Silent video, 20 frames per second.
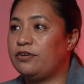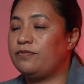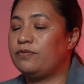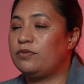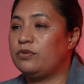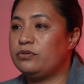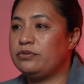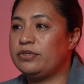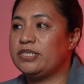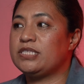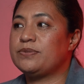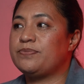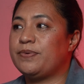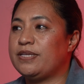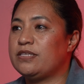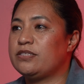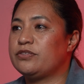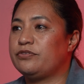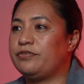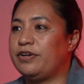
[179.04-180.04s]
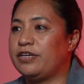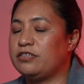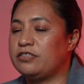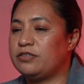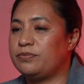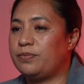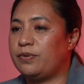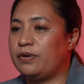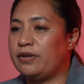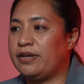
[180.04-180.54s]
I've always been
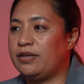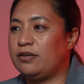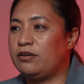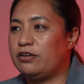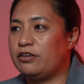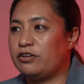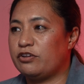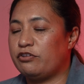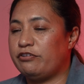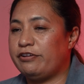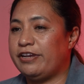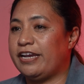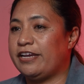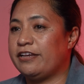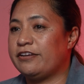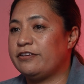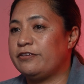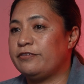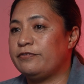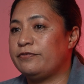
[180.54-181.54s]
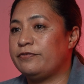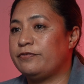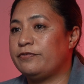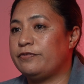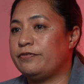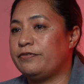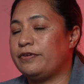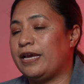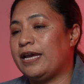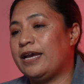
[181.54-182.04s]
surrounded by a lot of creative
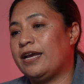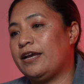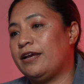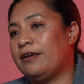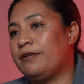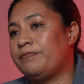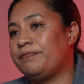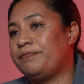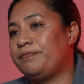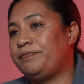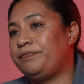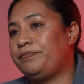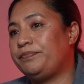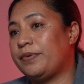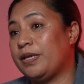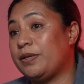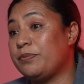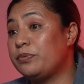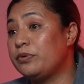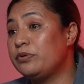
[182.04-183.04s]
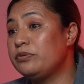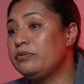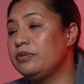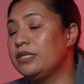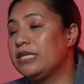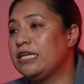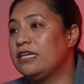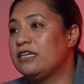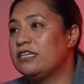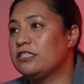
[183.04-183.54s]
um, people.
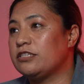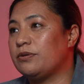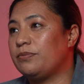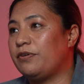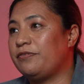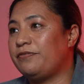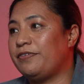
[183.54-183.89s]
So my